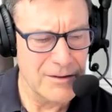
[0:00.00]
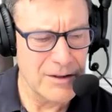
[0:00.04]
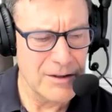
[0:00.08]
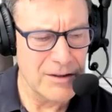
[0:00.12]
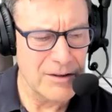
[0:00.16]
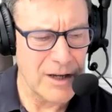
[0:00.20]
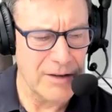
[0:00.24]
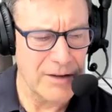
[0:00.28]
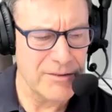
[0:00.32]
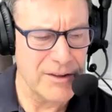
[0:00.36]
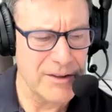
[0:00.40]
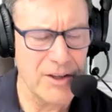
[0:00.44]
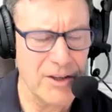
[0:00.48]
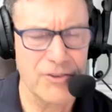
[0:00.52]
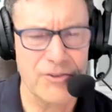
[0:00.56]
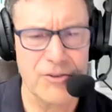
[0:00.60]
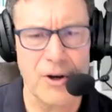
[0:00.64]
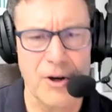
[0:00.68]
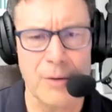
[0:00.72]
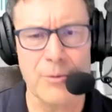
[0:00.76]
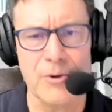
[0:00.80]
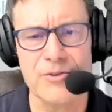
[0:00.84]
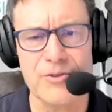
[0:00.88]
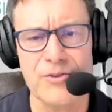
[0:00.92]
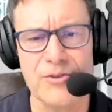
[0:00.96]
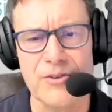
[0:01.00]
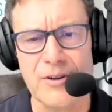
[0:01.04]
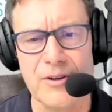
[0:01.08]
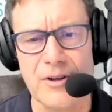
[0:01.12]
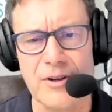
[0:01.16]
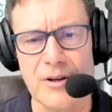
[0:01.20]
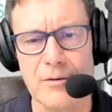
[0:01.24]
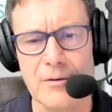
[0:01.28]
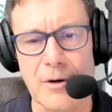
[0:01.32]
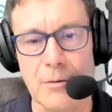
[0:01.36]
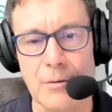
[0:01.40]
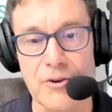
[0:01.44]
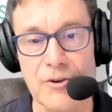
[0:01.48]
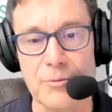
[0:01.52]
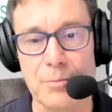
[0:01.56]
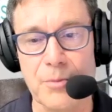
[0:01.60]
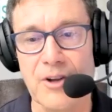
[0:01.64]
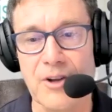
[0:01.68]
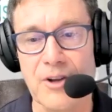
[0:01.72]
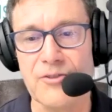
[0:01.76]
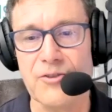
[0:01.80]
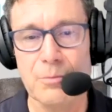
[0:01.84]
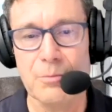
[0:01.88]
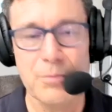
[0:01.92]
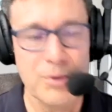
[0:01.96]
I think it's almost a
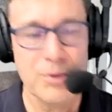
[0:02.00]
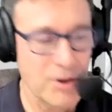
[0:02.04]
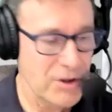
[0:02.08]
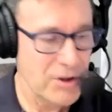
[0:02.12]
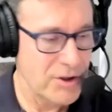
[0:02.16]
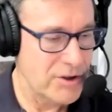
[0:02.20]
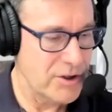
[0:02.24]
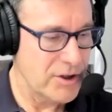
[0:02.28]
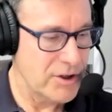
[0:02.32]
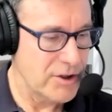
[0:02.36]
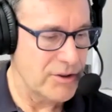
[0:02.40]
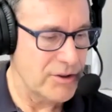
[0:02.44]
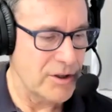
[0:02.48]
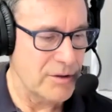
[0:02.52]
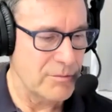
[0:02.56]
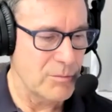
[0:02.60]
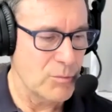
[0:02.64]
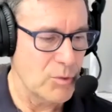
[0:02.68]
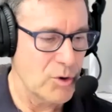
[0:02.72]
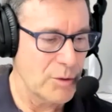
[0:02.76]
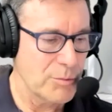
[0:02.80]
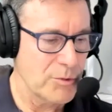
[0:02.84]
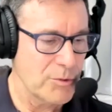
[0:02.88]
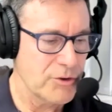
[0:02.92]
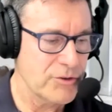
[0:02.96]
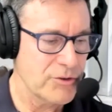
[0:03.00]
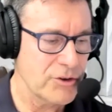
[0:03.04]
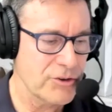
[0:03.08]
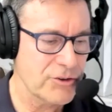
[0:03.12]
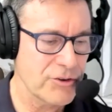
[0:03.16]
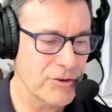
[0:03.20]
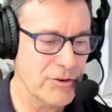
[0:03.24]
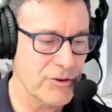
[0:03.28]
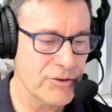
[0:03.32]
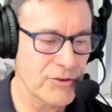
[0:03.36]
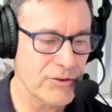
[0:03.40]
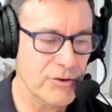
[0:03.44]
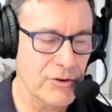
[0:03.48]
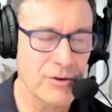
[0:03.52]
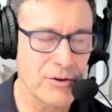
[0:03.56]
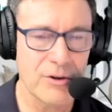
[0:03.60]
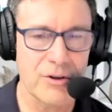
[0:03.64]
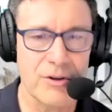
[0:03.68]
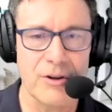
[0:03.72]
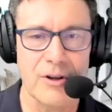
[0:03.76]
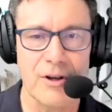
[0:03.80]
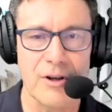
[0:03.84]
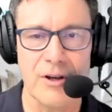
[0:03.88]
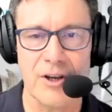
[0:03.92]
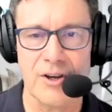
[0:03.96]
responsibility that more musicians could
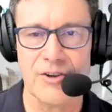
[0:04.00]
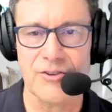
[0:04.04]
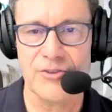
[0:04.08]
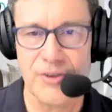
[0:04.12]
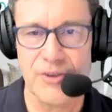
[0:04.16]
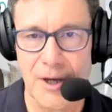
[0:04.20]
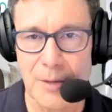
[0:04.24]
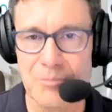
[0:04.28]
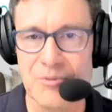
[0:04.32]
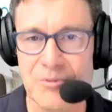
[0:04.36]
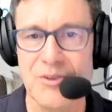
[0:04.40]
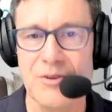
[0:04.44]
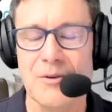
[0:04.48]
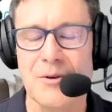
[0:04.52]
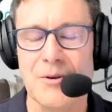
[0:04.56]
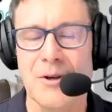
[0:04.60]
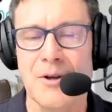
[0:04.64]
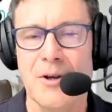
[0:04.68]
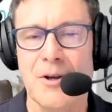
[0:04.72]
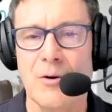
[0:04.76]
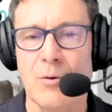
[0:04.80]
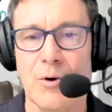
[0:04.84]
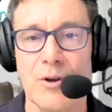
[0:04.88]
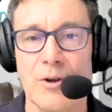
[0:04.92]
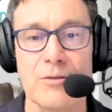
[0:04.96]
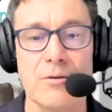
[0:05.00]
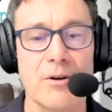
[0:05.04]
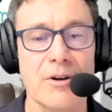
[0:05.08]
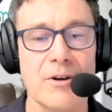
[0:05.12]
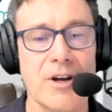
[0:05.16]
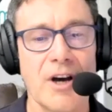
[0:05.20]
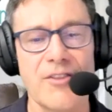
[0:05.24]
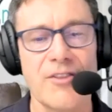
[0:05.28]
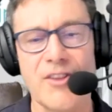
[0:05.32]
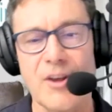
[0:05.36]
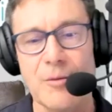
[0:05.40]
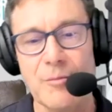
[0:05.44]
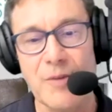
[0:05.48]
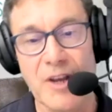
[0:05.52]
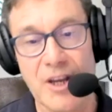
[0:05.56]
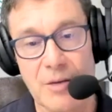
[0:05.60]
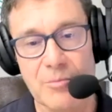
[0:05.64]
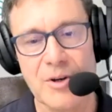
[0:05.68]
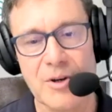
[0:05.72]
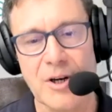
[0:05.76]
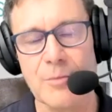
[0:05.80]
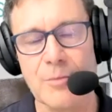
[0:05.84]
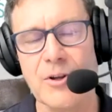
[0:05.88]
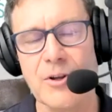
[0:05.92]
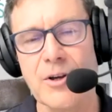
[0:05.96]
accept, whether or not they make it
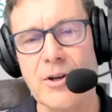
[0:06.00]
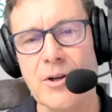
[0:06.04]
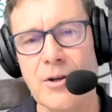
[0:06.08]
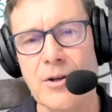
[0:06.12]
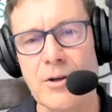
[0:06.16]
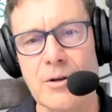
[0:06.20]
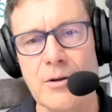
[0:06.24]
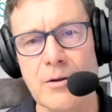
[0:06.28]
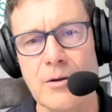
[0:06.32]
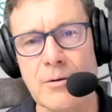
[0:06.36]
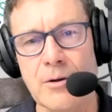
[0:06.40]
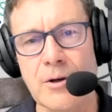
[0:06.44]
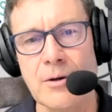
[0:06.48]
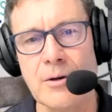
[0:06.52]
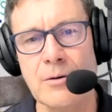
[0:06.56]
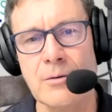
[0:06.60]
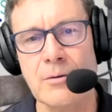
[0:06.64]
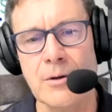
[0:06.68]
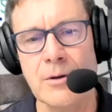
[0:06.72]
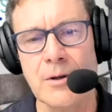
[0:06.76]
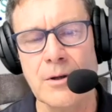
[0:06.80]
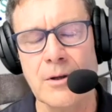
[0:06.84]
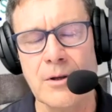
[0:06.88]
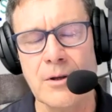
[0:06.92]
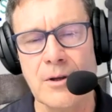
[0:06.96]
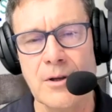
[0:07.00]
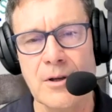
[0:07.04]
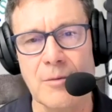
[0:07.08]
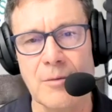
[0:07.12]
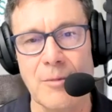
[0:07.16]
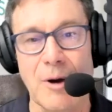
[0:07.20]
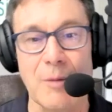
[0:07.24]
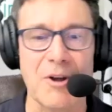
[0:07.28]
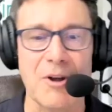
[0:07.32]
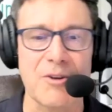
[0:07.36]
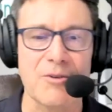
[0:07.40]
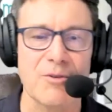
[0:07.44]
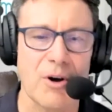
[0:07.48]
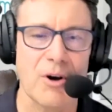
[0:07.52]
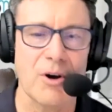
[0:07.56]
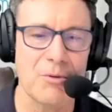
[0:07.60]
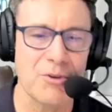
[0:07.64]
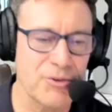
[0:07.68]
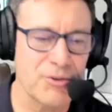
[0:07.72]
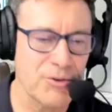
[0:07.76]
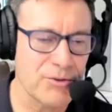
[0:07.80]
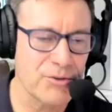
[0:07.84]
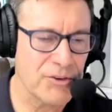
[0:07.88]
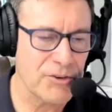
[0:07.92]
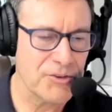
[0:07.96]
public. My mother
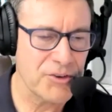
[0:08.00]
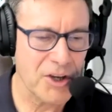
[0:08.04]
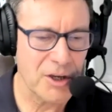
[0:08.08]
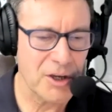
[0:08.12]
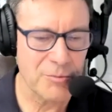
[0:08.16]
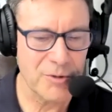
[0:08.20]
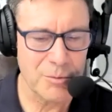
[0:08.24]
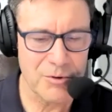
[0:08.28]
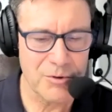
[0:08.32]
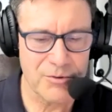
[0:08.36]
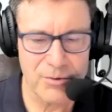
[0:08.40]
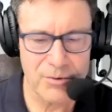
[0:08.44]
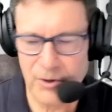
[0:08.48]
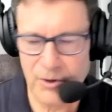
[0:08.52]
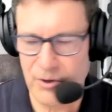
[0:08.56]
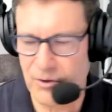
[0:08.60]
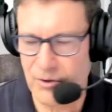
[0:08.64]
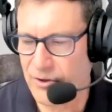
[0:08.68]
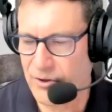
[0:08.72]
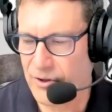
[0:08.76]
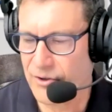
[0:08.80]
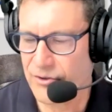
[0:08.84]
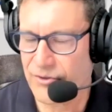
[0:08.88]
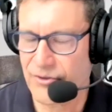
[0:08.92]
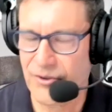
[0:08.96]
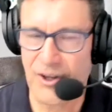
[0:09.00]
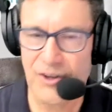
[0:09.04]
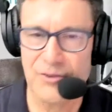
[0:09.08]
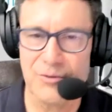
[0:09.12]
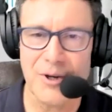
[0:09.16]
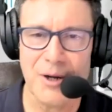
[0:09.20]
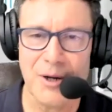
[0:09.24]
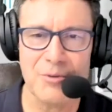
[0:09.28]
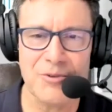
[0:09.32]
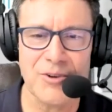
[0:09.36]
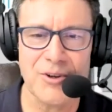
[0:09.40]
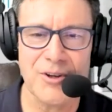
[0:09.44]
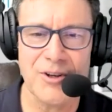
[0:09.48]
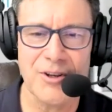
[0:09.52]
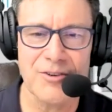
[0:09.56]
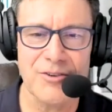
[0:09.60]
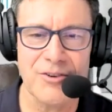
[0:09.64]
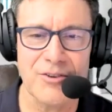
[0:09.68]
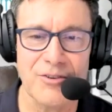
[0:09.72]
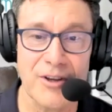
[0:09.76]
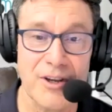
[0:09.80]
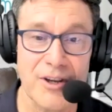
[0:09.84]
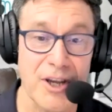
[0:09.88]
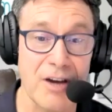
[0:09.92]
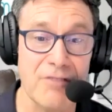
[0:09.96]
always used to tell me before going on stage when I was a kid, she's
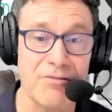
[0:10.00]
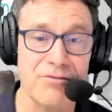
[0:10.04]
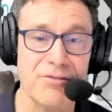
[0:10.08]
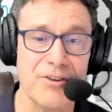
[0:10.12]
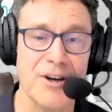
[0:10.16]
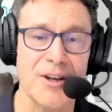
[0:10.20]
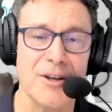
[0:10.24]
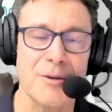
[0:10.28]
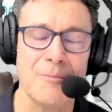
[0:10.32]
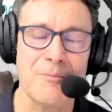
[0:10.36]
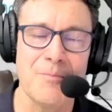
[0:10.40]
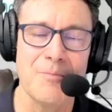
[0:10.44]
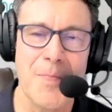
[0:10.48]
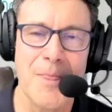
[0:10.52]
like, have fun.